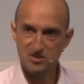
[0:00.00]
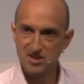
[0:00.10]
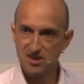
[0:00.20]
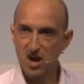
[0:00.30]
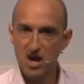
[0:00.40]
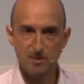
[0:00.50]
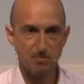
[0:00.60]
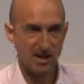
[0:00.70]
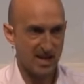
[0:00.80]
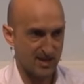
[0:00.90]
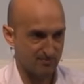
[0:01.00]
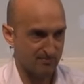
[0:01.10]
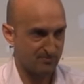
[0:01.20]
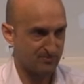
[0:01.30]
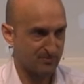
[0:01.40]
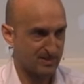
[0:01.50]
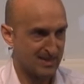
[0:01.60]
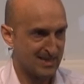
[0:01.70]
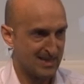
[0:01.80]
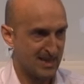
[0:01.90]
which is high blame.
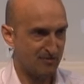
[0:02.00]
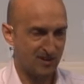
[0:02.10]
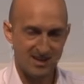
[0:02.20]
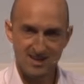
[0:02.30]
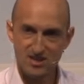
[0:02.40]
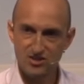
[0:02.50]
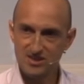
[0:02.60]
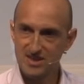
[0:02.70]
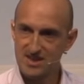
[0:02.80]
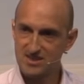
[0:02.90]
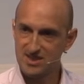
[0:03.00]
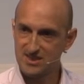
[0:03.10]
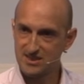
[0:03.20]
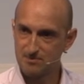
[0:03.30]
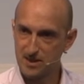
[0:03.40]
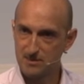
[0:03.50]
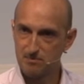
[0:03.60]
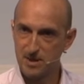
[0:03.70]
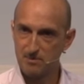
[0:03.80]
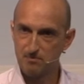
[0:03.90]
If clinicians
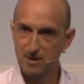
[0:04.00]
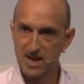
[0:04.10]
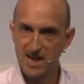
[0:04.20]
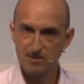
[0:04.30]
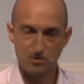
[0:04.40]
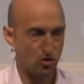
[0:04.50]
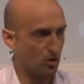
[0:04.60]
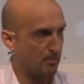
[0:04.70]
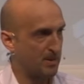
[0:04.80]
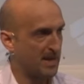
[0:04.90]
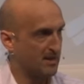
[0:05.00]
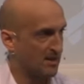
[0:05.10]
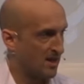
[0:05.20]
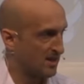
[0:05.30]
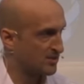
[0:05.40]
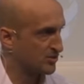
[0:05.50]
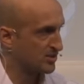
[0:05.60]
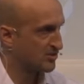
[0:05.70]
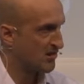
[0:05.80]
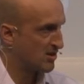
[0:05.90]
anticipate being blamed or penalized or
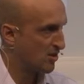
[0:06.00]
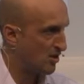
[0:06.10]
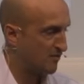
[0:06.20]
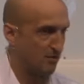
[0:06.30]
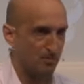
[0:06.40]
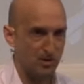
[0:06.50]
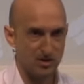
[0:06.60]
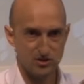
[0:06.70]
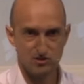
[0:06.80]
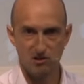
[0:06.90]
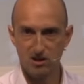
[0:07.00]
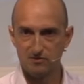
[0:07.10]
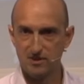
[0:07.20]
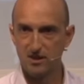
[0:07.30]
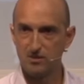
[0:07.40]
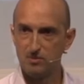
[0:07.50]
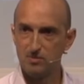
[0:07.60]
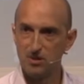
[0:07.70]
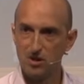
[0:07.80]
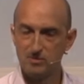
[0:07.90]
struck off or put on trial for
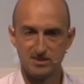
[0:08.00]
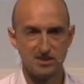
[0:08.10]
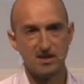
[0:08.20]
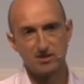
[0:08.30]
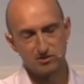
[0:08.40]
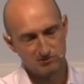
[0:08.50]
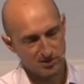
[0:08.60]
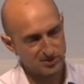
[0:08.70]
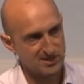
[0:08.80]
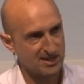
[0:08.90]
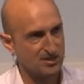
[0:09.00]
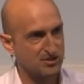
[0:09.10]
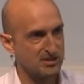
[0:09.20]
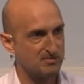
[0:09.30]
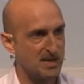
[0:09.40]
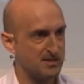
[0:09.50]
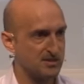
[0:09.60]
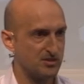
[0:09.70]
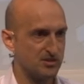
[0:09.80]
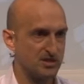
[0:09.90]
culpable homicide or gross negligence
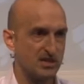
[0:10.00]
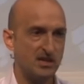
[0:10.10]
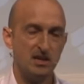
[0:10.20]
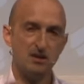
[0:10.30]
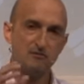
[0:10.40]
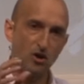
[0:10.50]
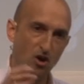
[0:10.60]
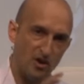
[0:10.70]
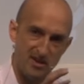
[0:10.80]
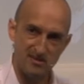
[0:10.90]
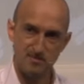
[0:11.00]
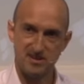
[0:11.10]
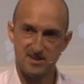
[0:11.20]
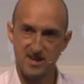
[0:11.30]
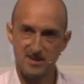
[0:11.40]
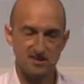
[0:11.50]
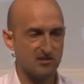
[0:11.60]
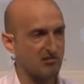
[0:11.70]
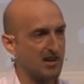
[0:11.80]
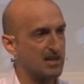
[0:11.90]
manslaughter for honest mistakes
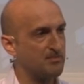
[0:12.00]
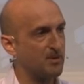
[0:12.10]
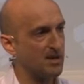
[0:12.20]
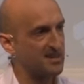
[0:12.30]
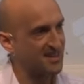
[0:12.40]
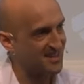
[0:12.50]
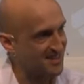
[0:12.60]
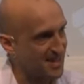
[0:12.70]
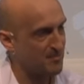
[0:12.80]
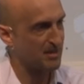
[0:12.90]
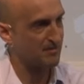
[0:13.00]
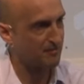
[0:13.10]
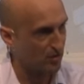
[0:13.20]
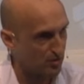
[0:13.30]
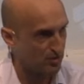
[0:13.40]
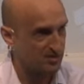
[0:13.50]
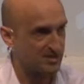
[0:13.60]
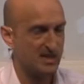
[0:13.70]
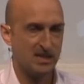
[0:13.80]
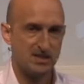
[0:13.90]
created by systemic
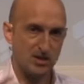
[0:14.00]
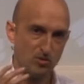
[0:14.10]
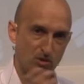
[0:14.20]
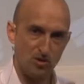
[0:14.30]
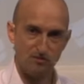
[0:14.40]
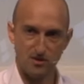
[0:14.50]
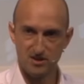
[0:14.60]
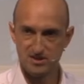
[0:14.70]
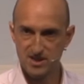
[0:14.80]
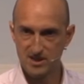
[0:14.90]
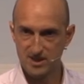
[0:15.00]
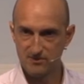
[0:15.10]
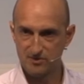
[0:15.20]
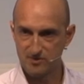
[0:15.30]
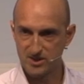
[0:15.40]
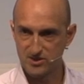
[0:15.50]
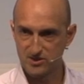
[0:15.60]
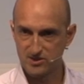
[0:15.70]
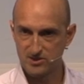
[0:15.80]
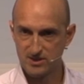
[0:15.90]
flaws, they will not volunteer the information.